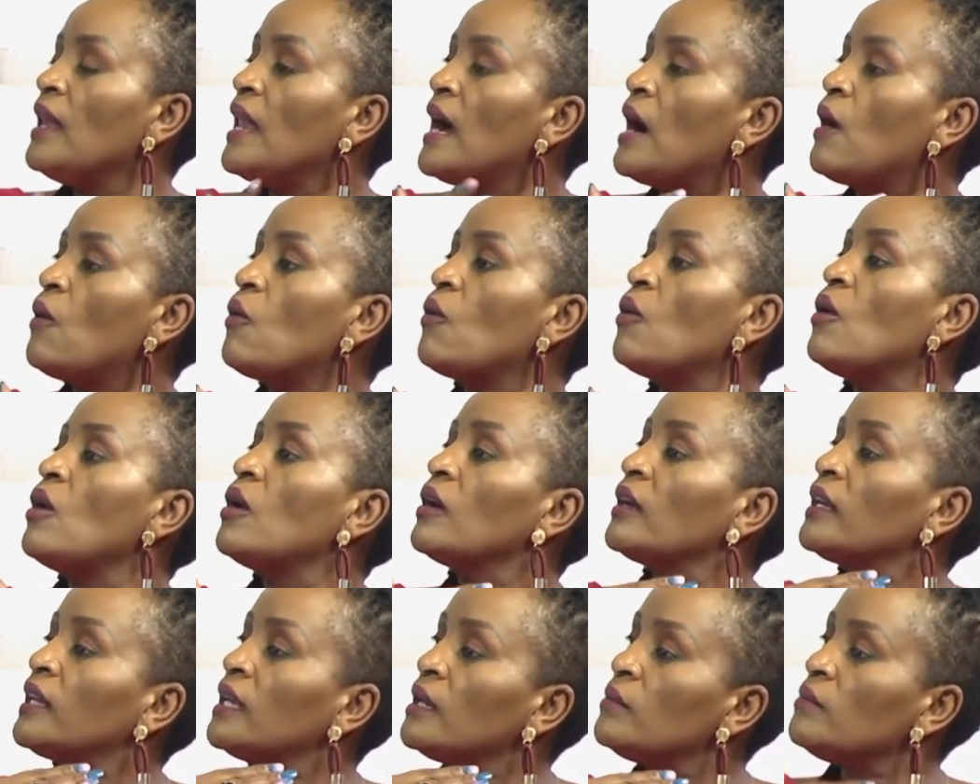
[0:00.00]
Now,
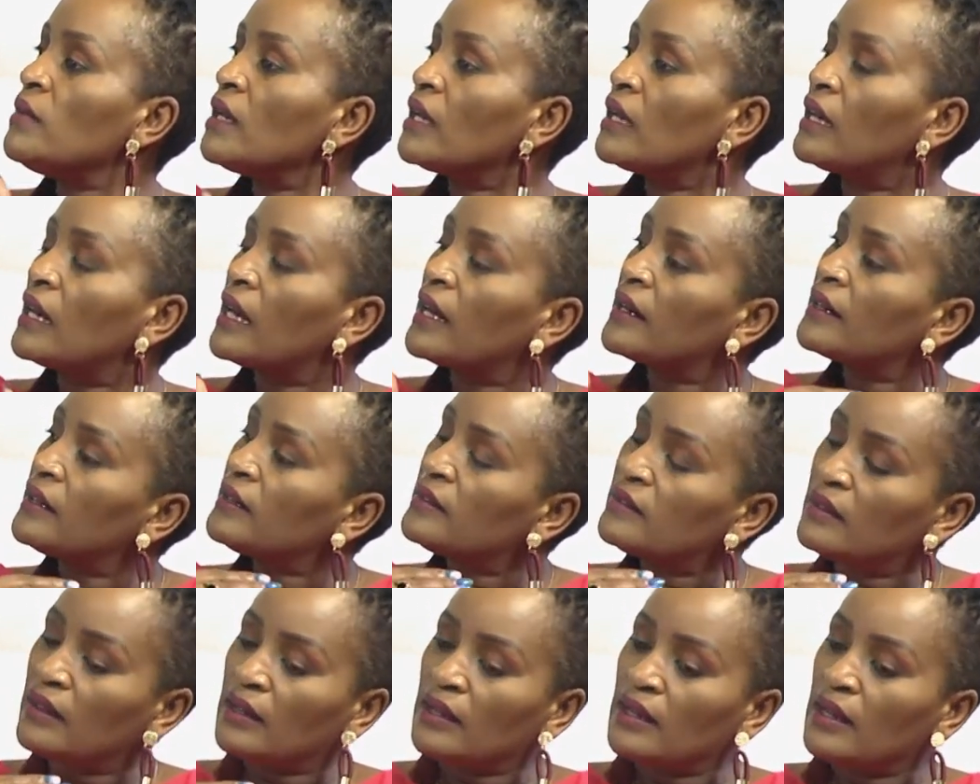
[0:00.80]
give me
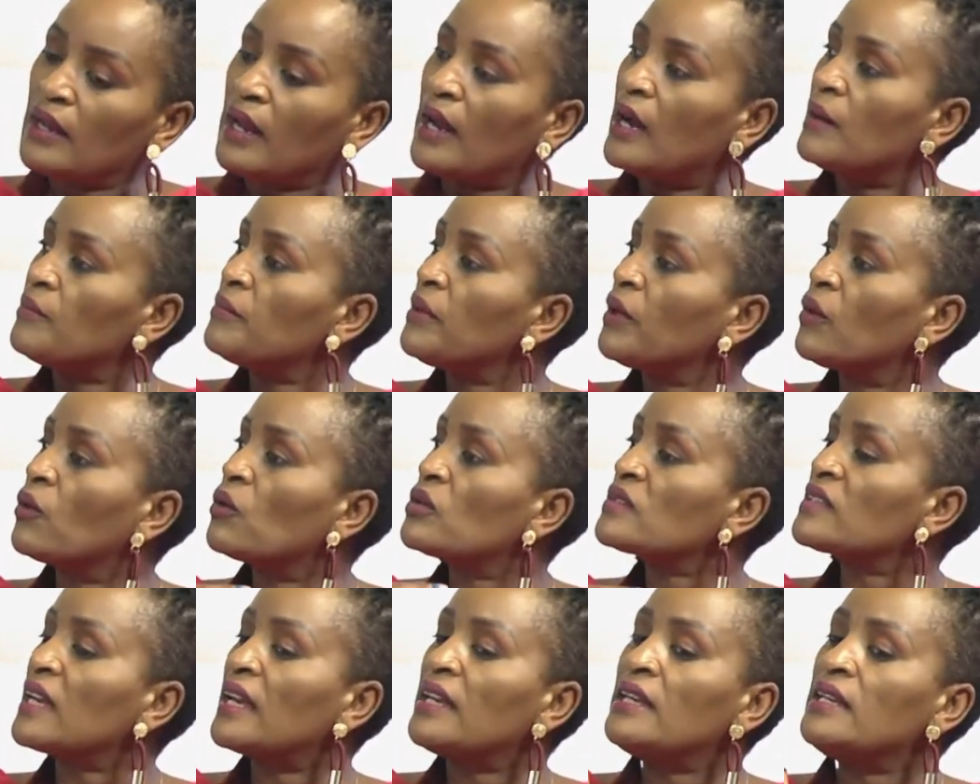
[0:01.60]
clarity here
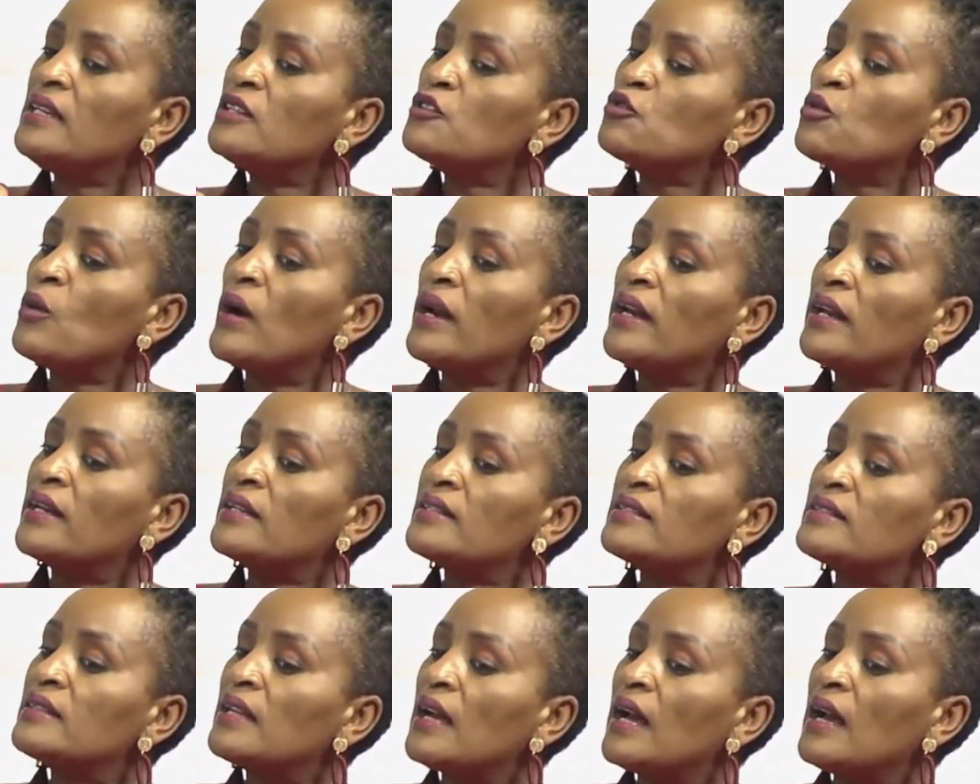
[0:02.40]
because I need to
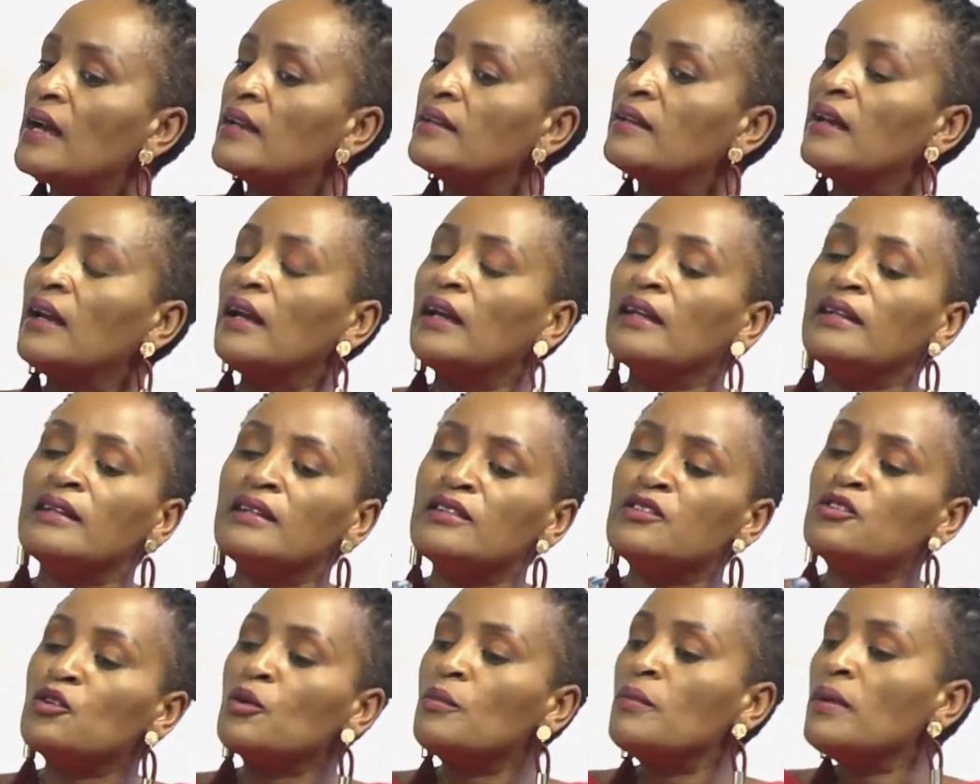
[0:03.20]
understand,
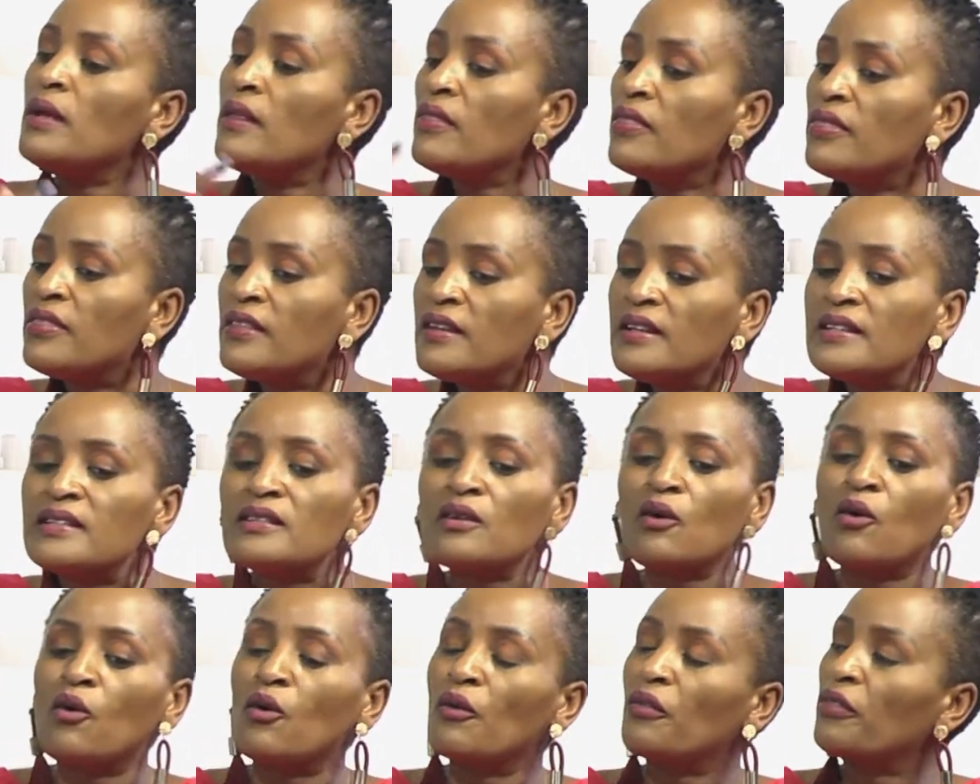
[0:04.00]
did you mean this
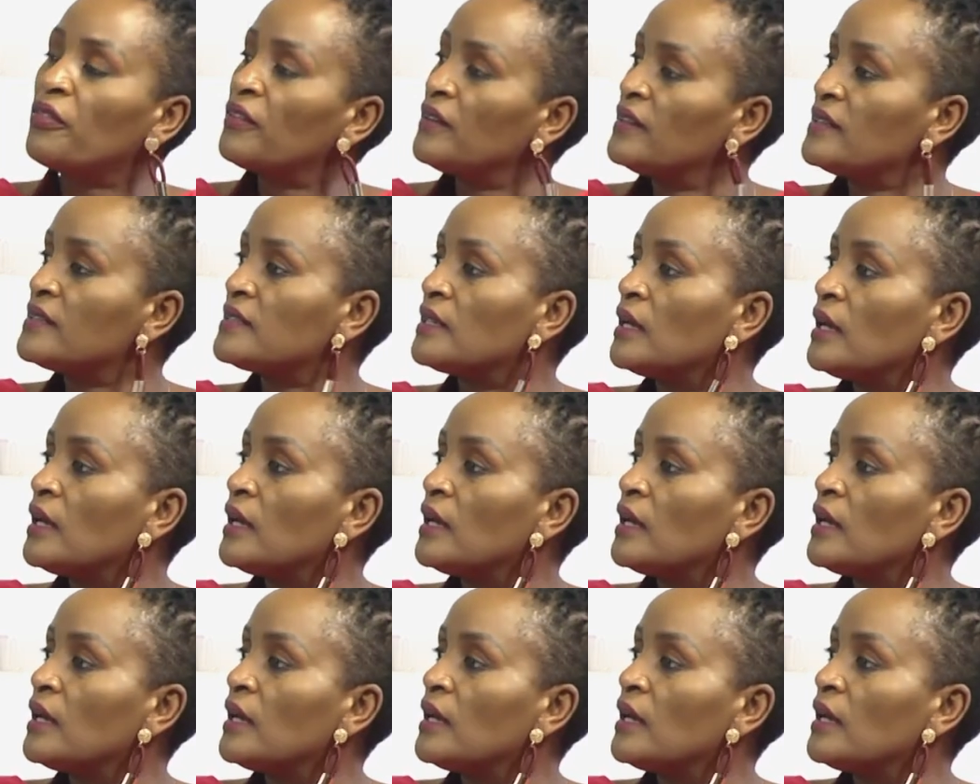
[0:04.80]
or this?